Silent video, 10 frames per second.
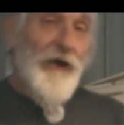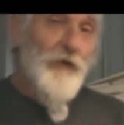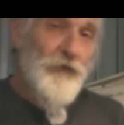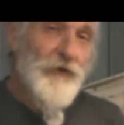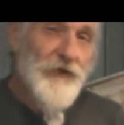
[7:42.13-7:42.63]

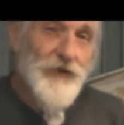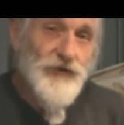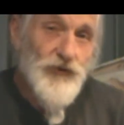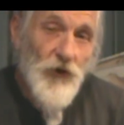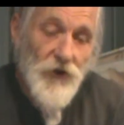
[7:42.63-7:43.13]
I really
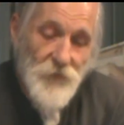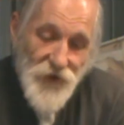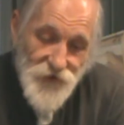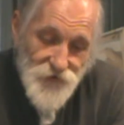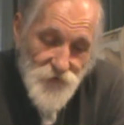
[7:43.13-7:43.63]
enjoy
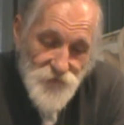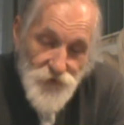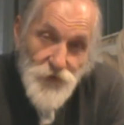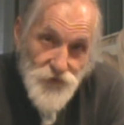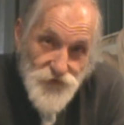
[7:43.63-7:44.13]
making the
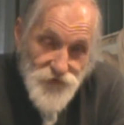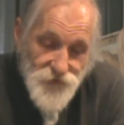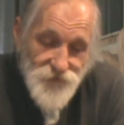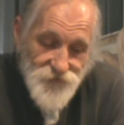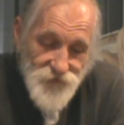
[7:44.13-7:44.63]
flutes
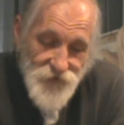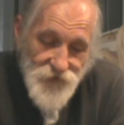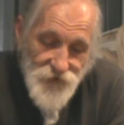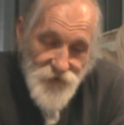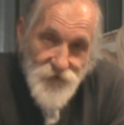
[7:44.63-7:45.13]

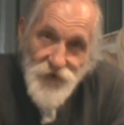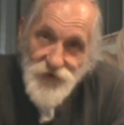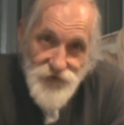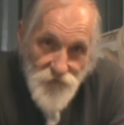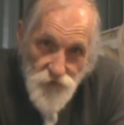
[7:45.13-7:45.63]

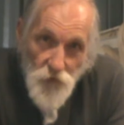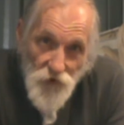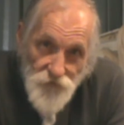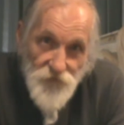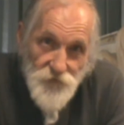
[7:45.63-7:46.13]
because every
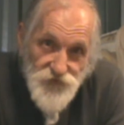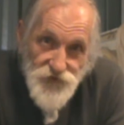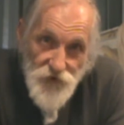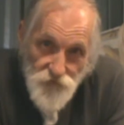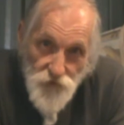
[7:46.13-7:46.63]
one of them is
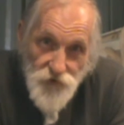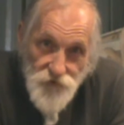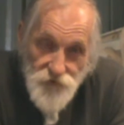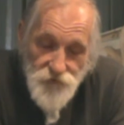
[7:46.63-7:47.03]
different.